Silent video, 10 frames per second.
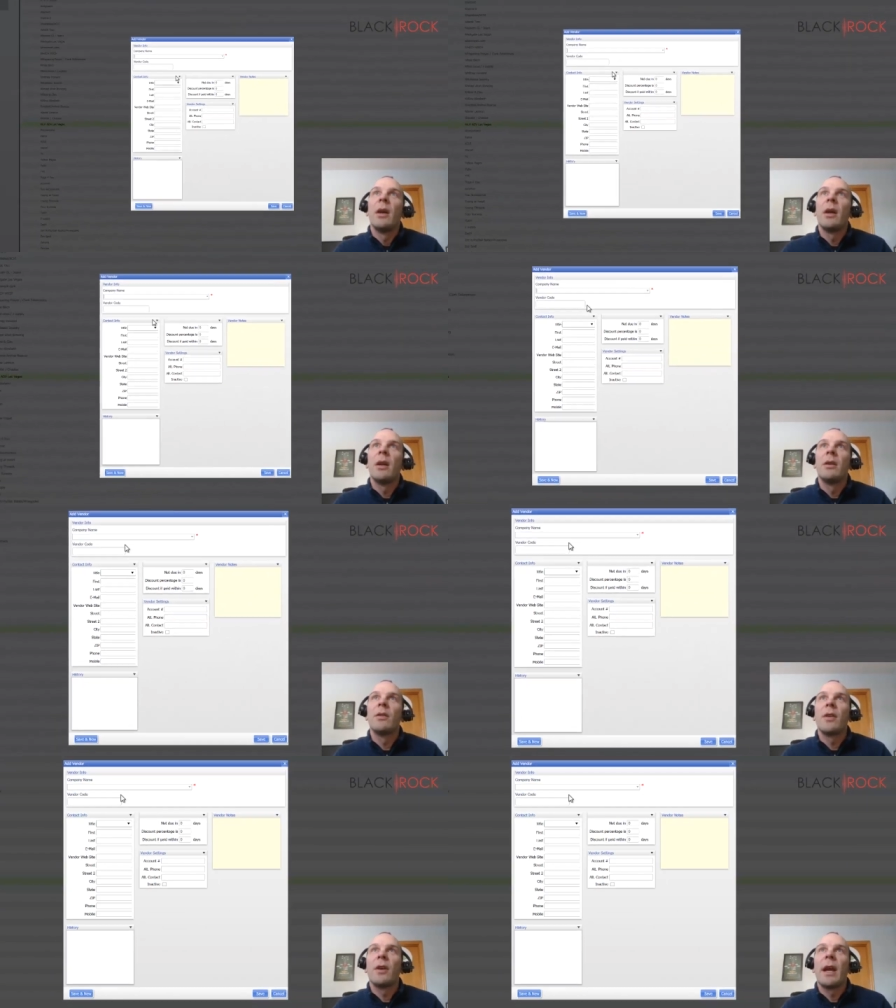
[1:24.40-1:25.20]
And
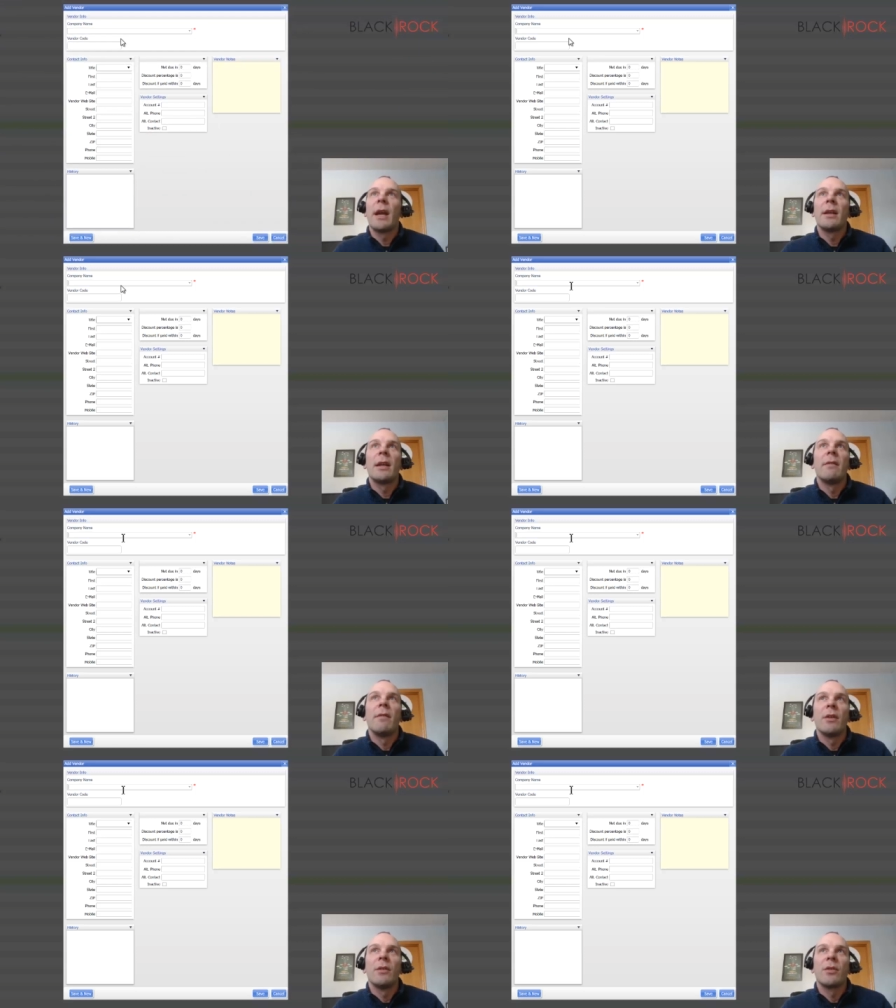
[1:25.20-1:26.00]
here's our adding a
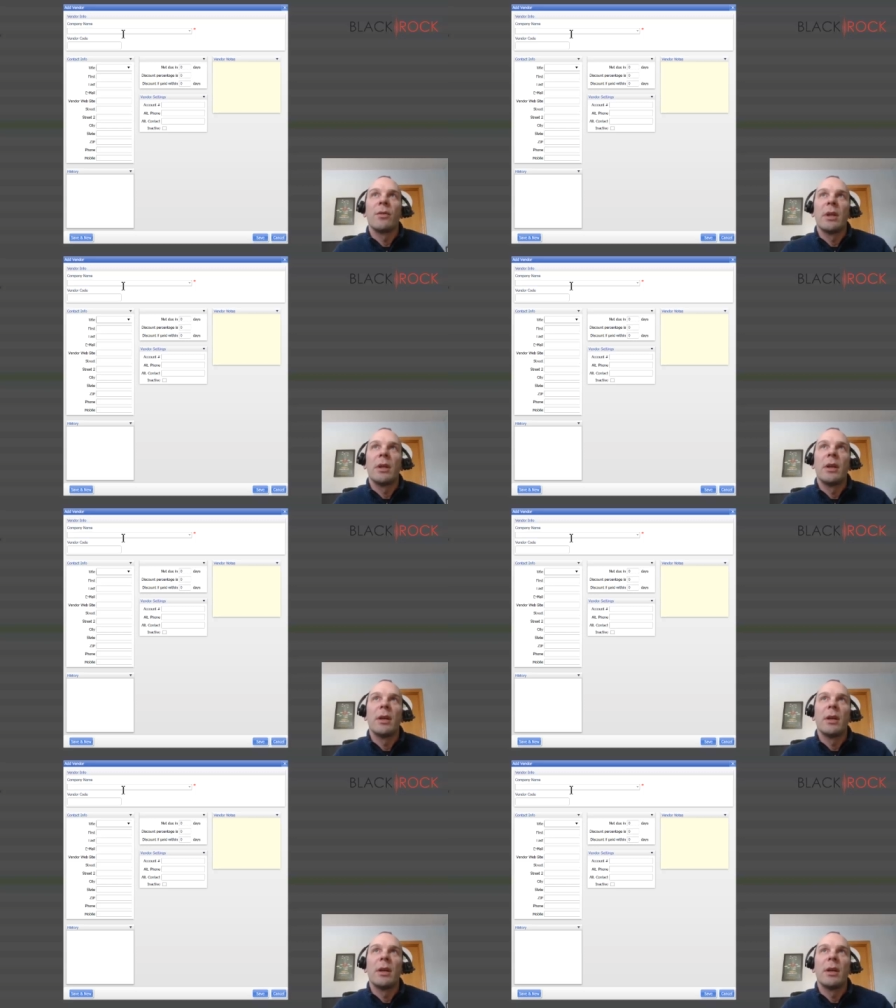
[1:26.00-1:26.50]
vendor screen.